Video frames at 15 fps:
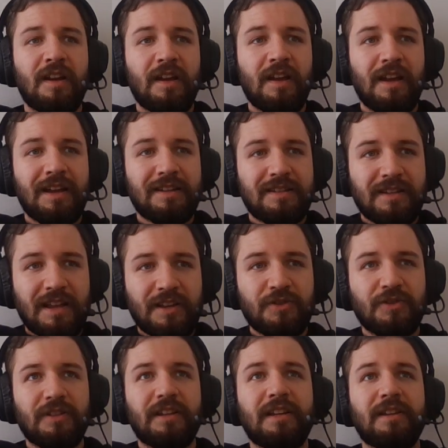
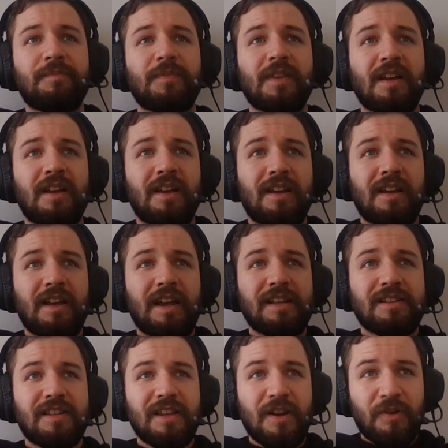Essentially, it's
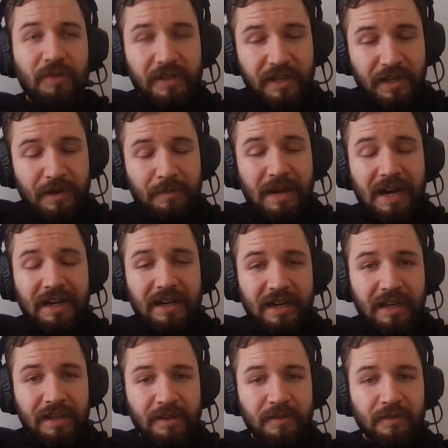the only
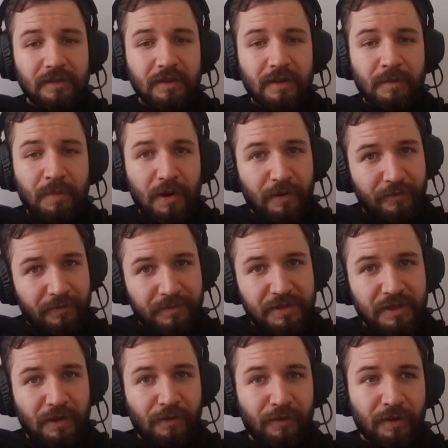commodity, apart from
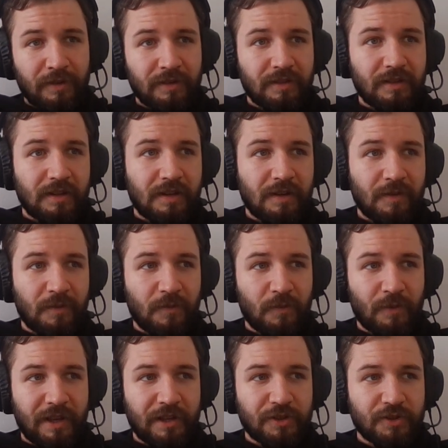silver,
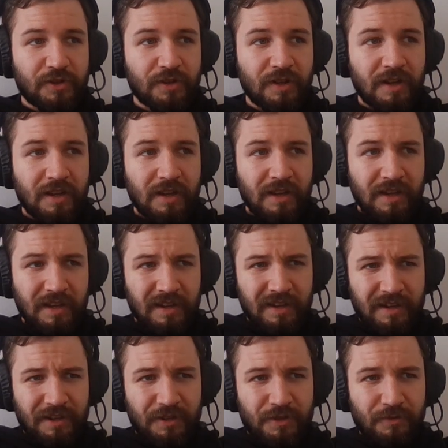which
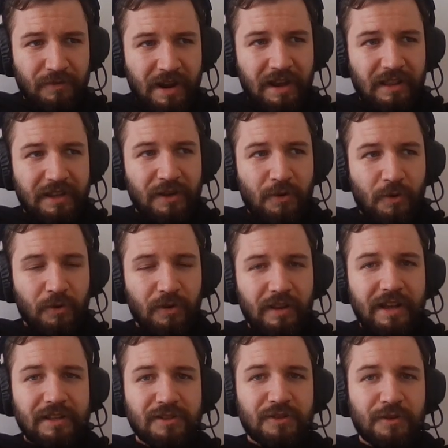directly
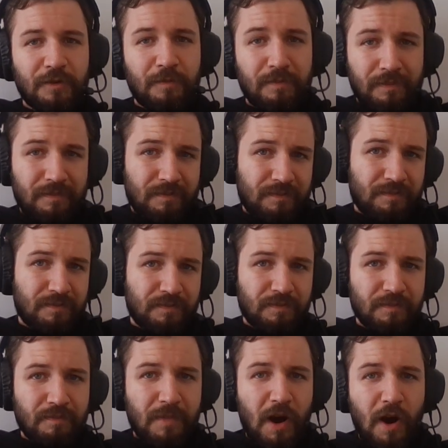correlates to
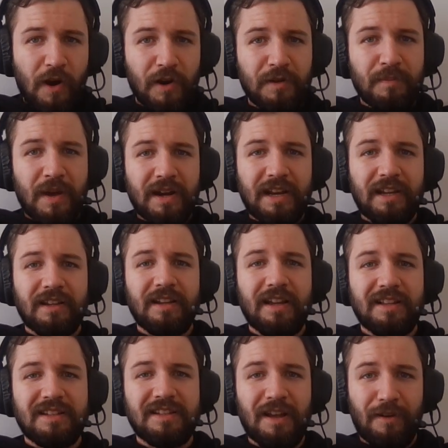hard money
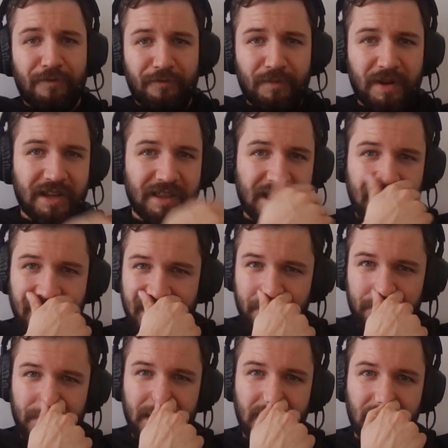itself, money that can't
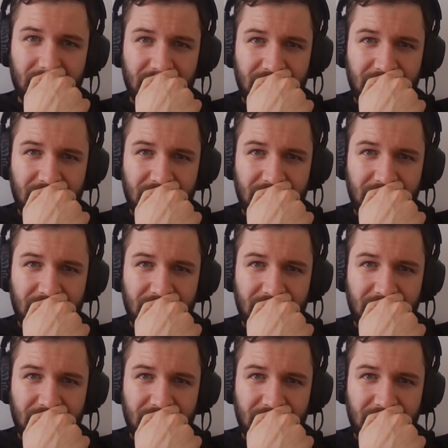be